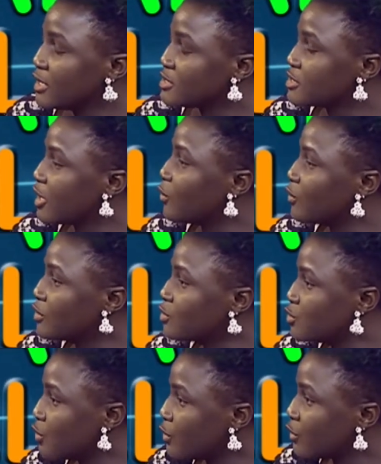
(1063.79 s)
start with
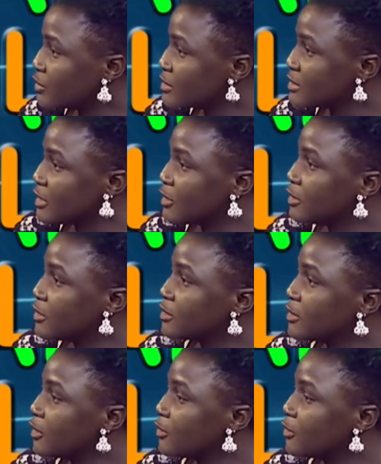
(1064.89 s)
drugs and